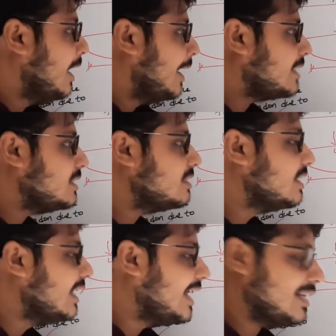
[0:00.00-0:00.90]
Next is
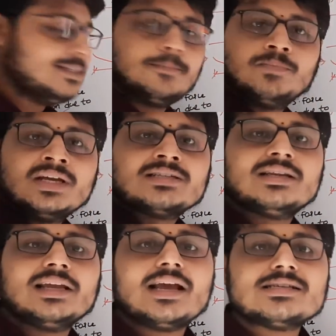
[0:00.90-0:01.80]
shrinkage.
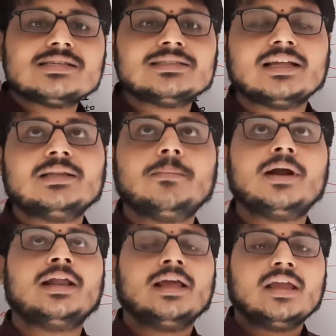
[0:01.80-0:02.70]
Shrinkage is nothing
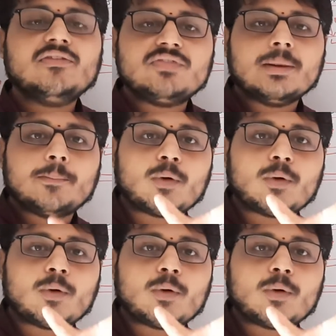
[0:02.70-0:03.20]
but if the